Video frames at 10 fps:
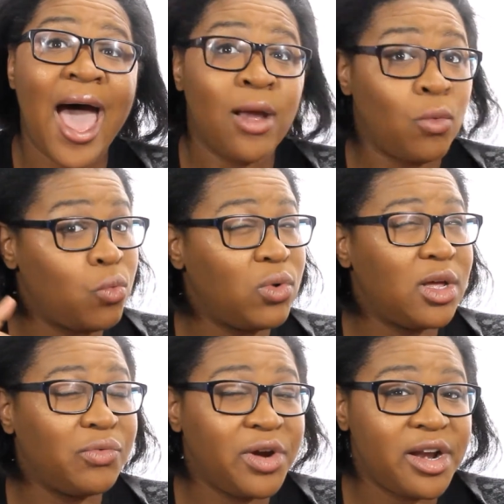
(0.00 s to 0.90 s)
I
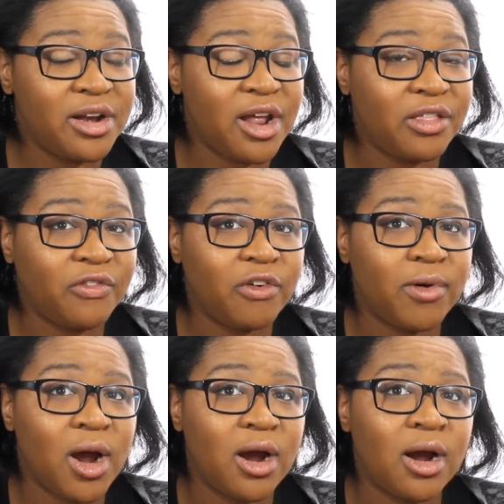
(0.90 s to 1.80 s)
will read another
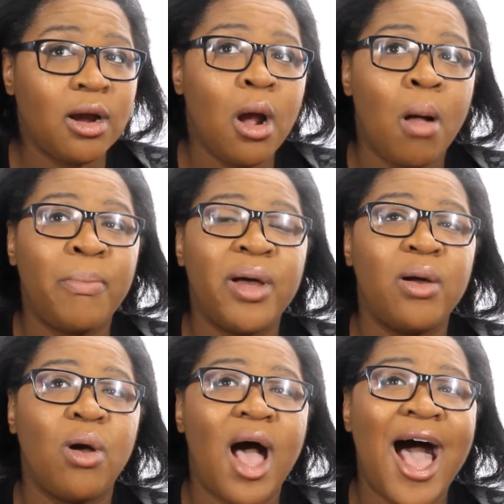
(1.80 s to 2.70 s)
from her,
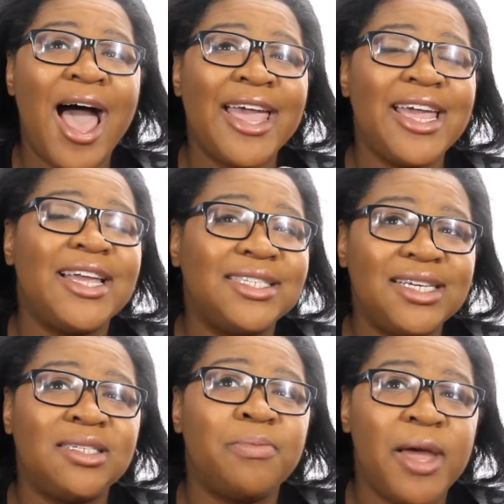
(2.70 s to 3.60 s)
but I
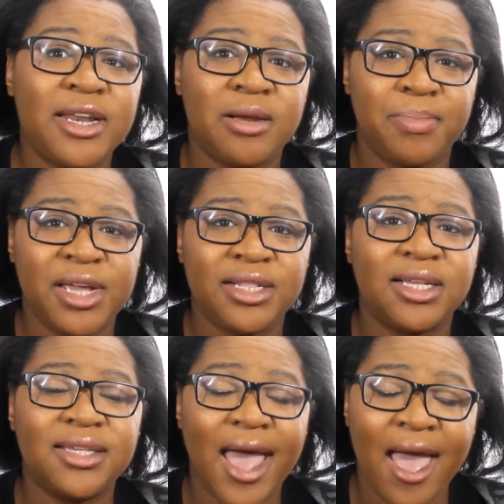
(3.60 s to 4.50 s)
anticipated it being
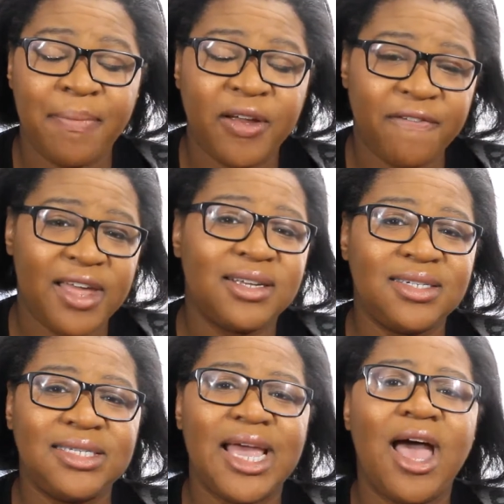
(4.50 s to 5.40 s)
this epic
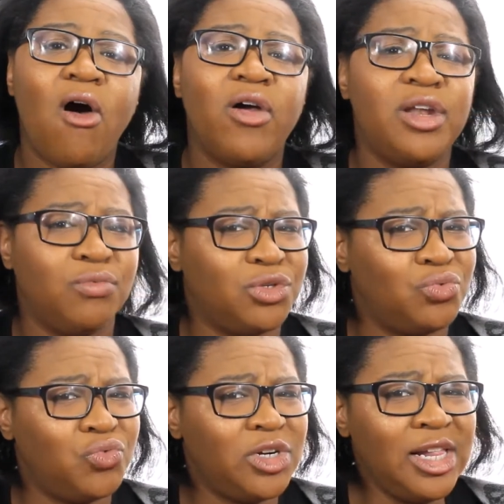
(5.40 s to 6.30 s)
fantasy tale, and it was
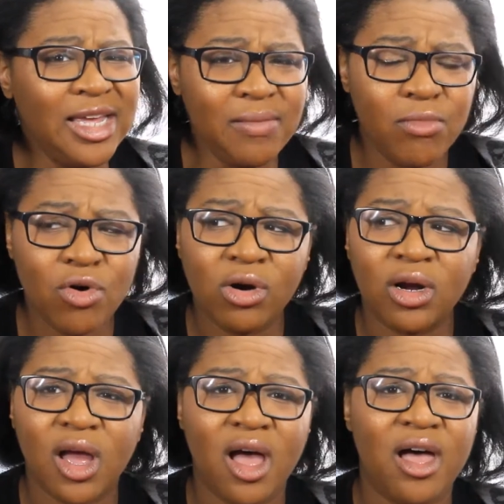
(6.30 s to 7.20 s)
really
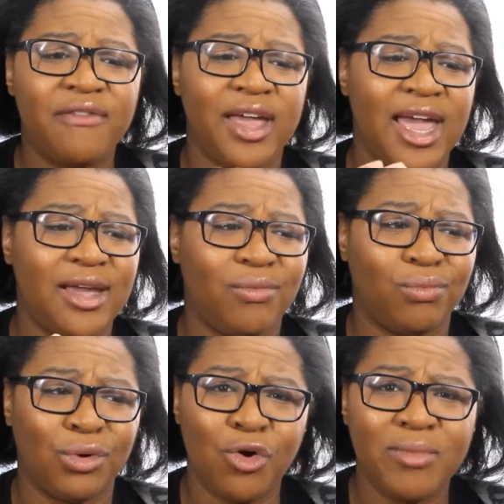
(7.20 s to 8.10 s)
more of a
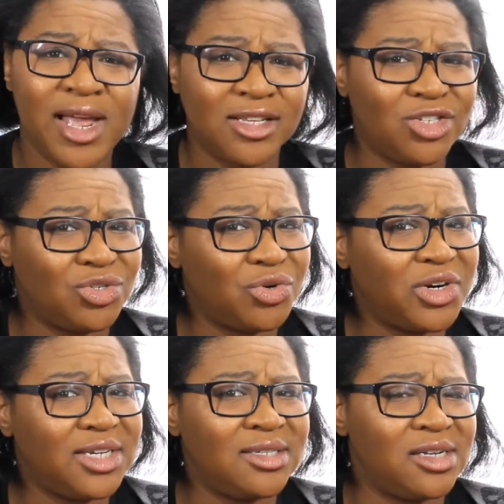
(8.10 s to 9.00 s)
romance
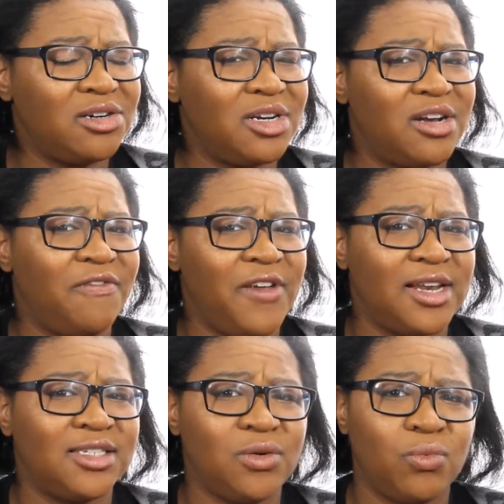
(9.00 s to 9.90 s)
story centered in a
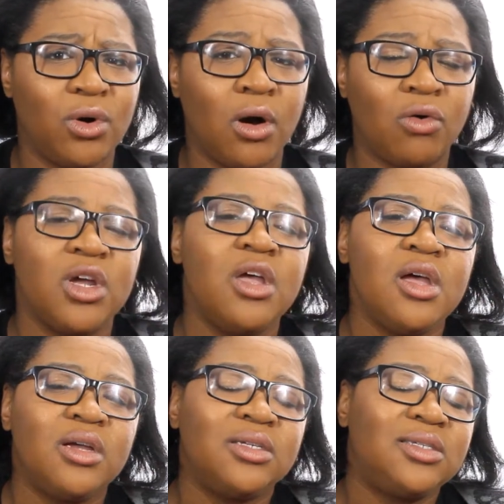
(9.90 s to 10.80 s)
fantasy world.
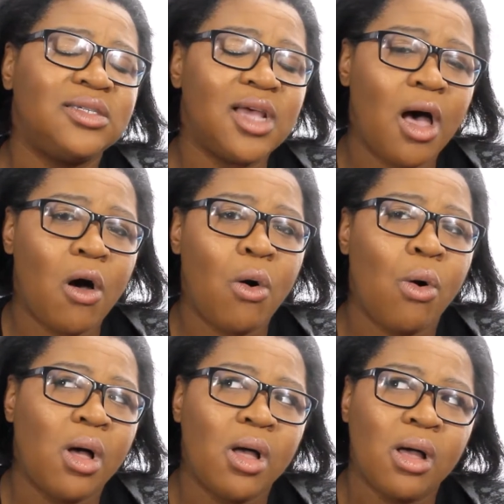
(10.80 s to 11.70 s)

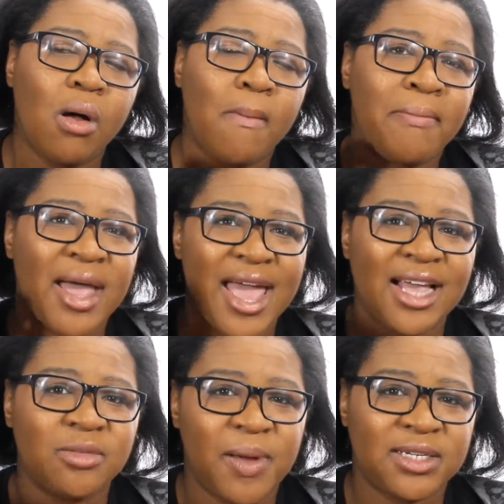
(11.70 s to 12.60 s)
So my
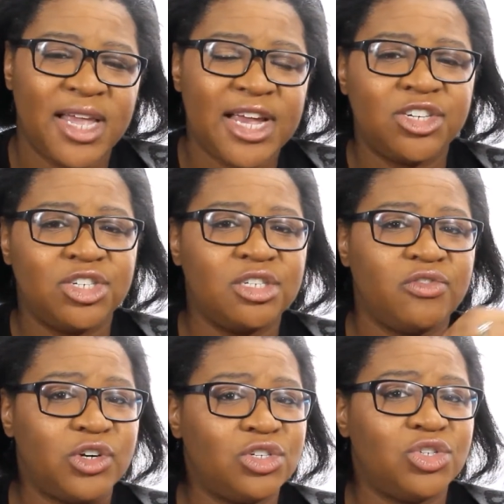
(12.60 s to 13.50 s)
expectations
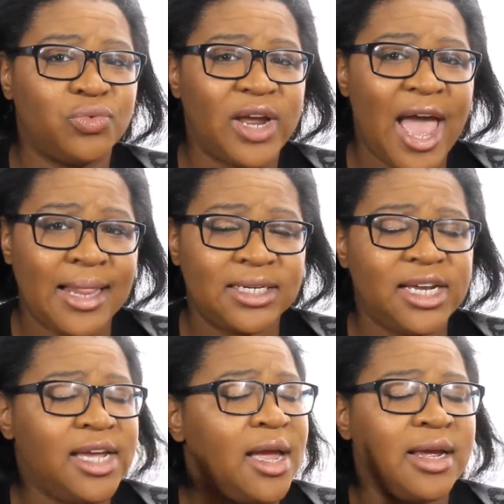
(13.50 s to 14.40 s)
versus
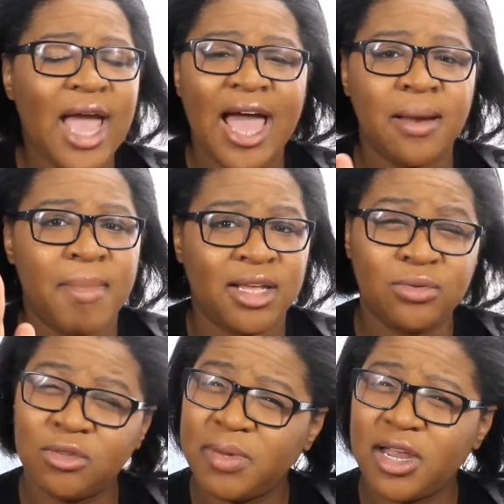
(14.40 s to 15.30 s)
reality kind of messed
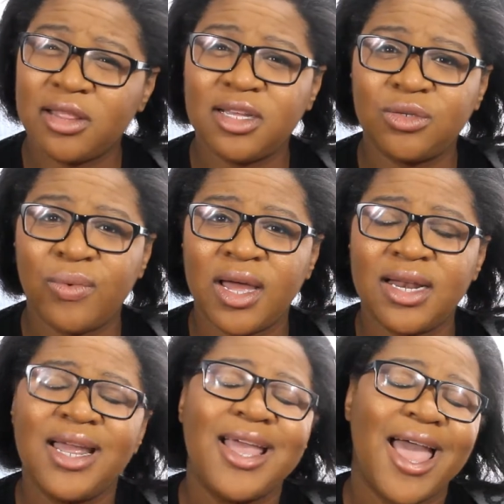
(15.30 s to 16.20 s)
with me on this
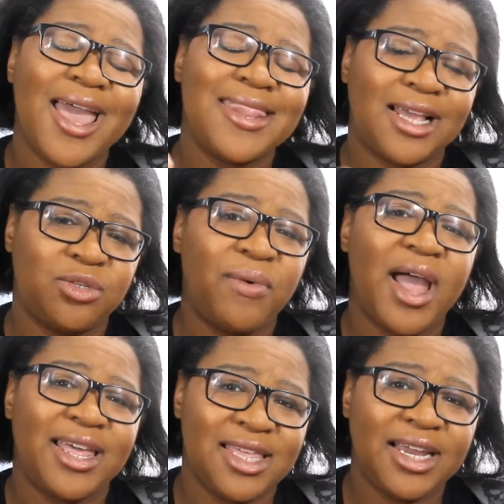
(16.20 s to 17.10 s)
one, and that's
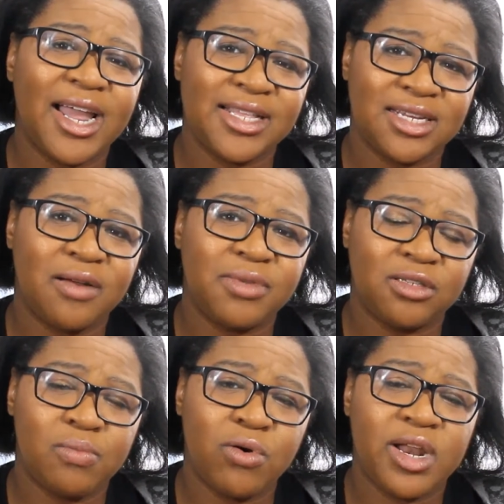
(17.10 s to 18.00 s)
why I think I ended up
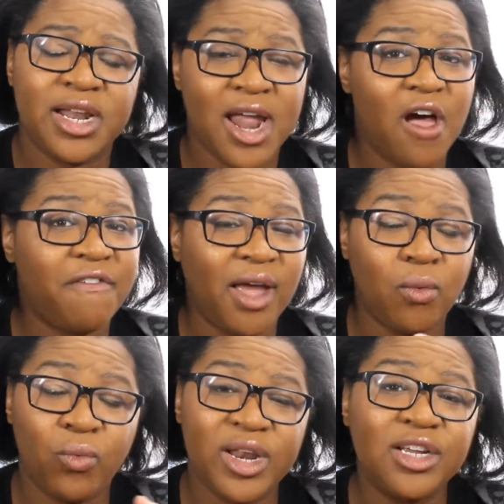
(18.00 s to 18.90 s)
disappointed. Now, if
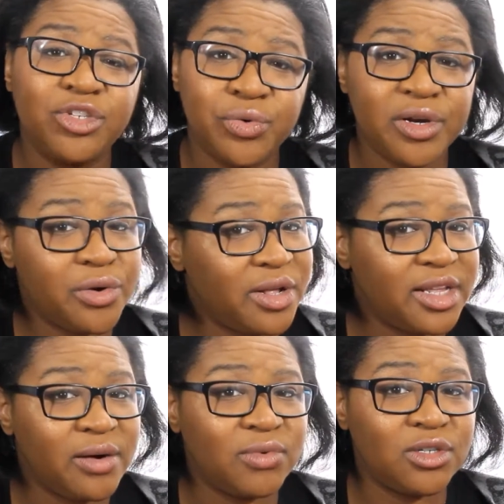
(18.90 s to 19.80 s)
I went into it knowing
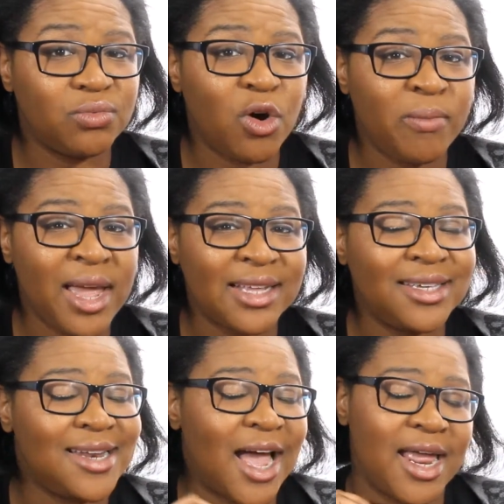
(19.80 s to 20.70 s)
that it was a romance
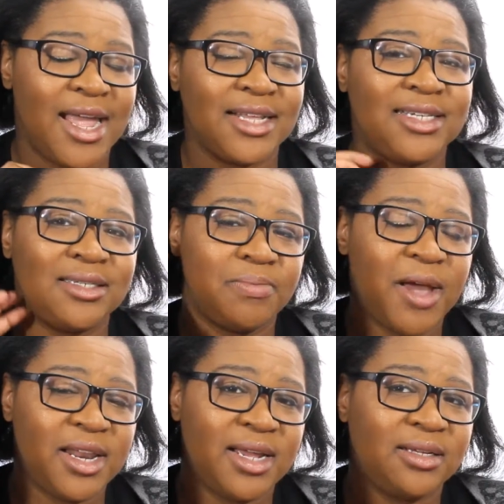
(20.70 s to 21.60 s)
and not
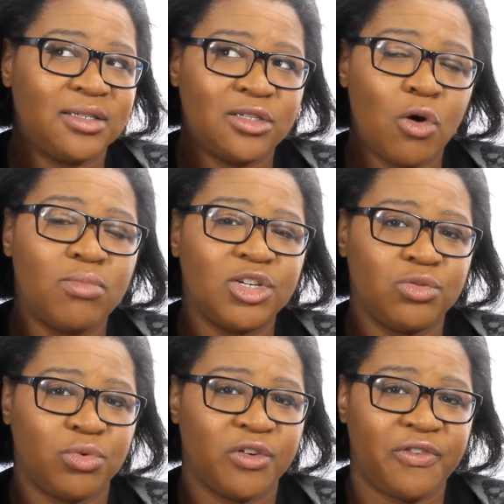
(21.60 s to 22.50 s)
anticipating so
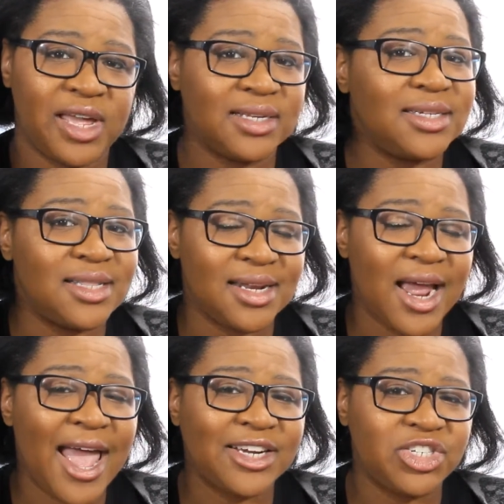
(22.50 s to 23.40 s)
much more fantasy than
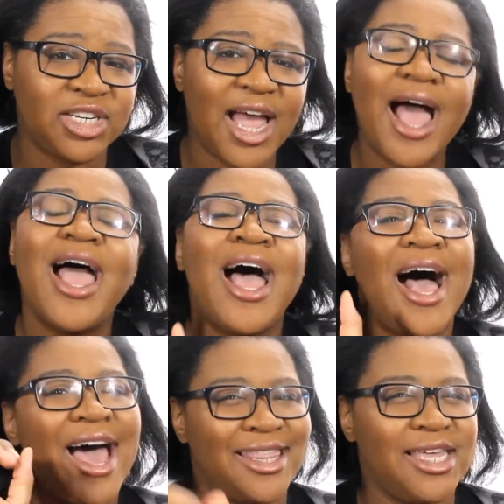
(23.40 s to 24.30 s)
I actually got,
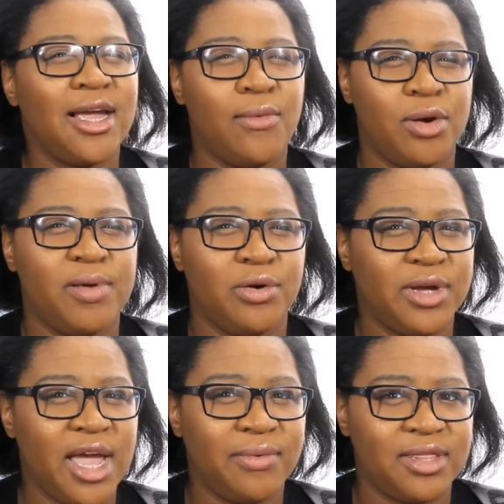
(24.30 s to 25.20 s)
I think I would have been
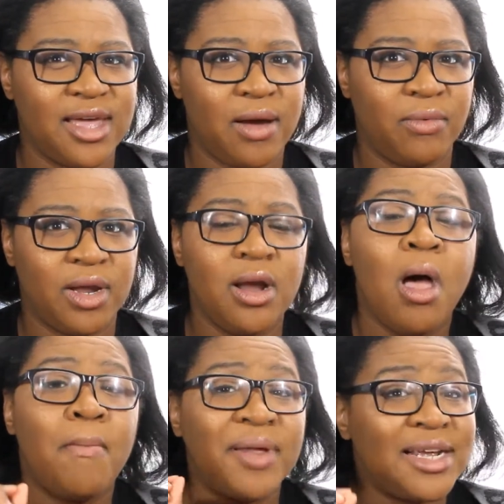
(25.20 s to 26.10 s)
okay with that one.
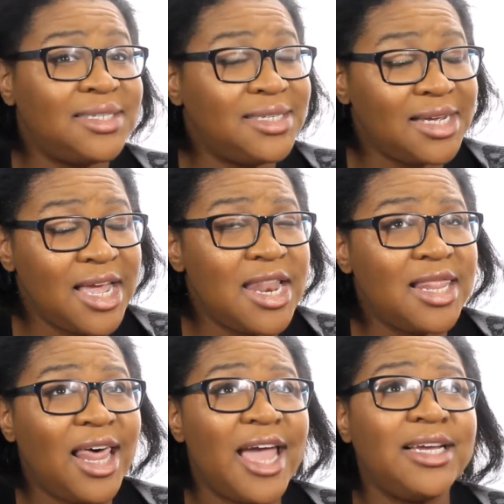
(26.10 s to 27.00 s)
But I did
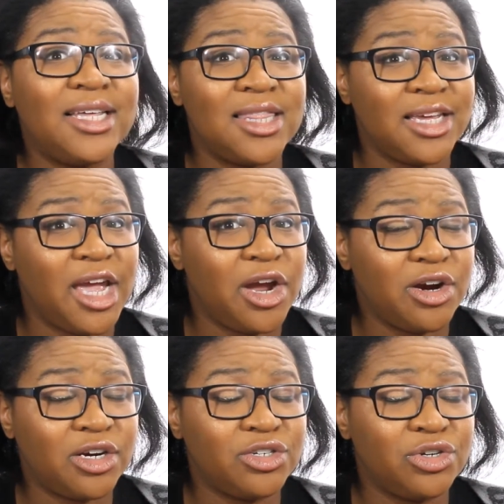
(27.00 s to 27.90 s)
like the
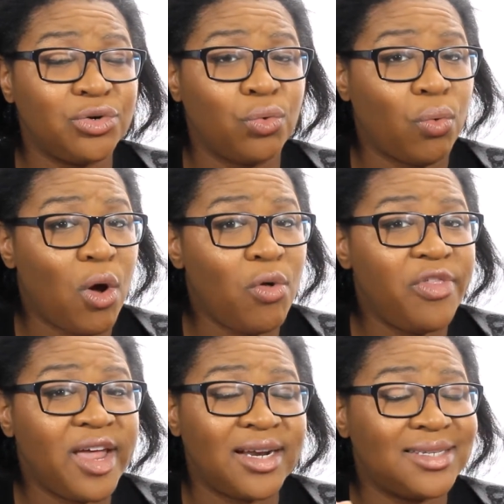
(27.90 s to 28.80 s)
character
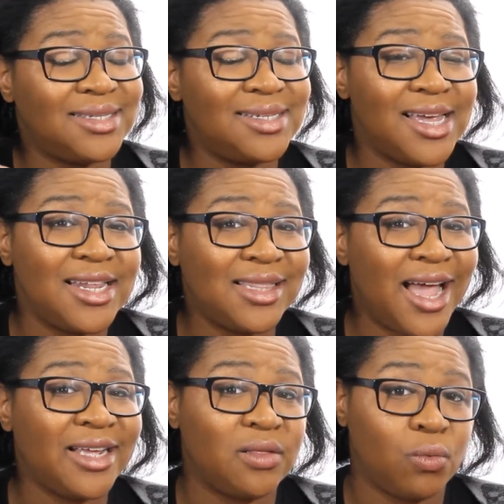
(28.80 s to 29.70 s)
growth, and I did
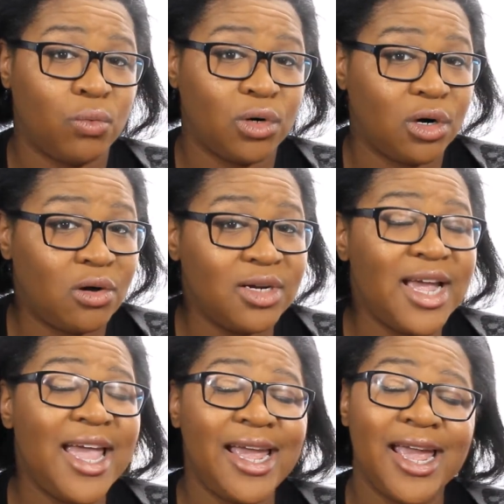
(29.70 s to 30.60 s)
like the world,
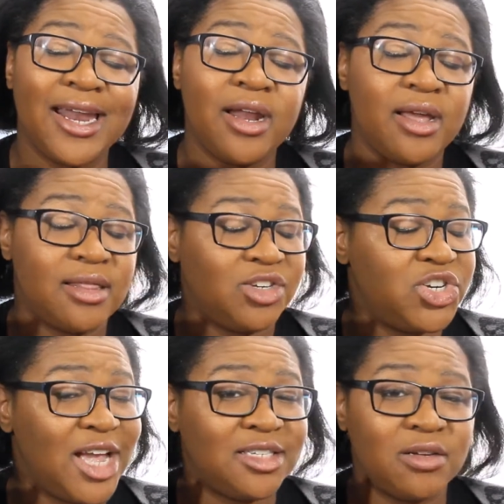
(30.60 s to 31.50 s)
and
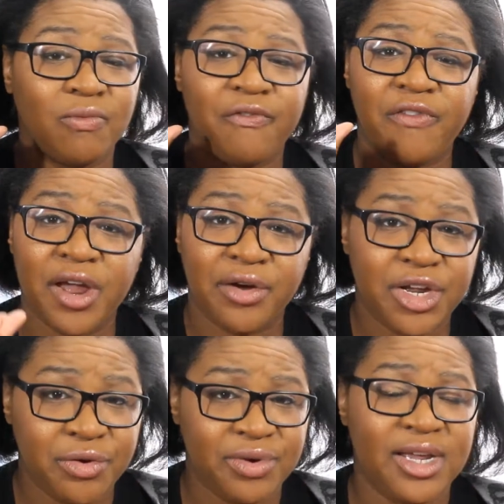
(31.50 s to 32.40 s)
she had some
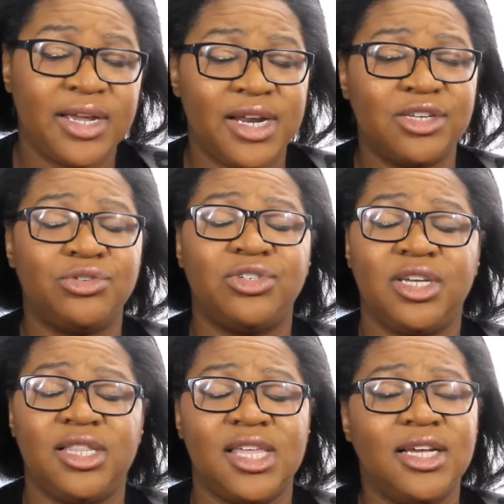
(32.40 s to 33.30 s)
very unique and
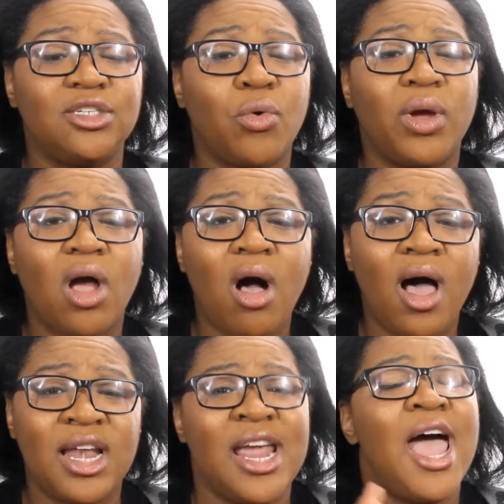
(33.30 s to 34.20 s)
interesting things going
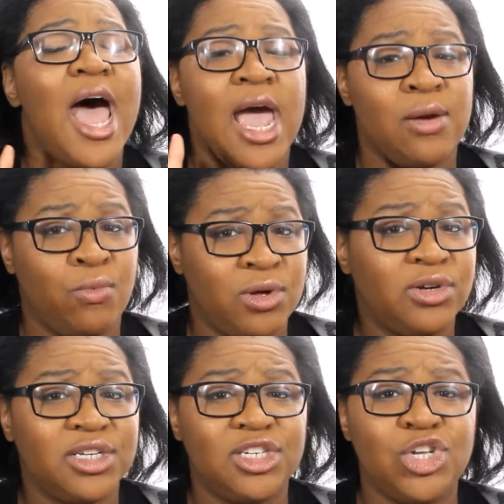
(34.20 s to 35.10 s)
on. I will
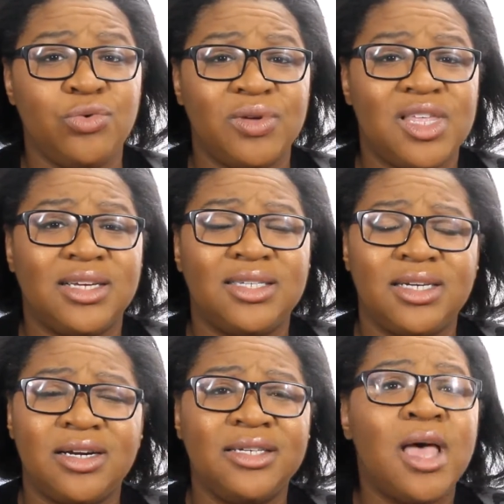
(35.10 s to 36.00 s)
continue with that
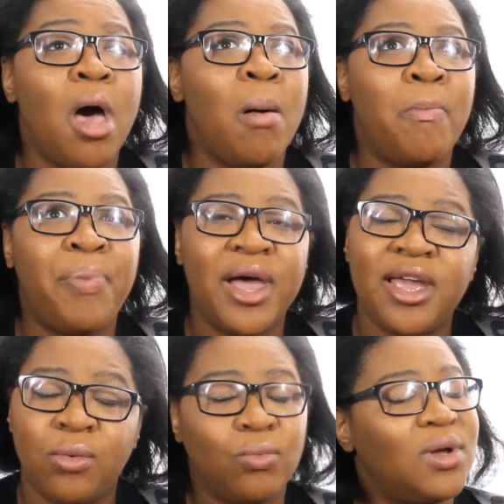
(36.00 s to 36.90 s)
series, but
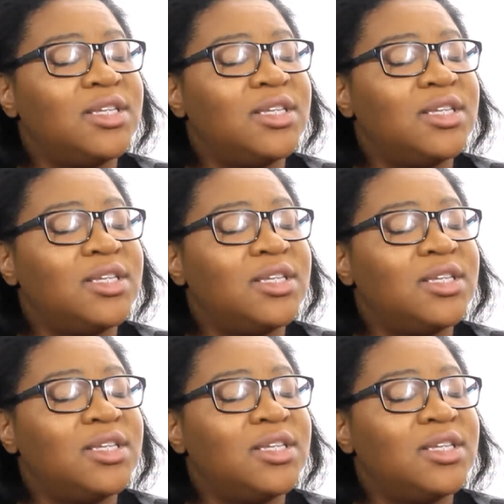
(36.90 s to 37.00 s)
it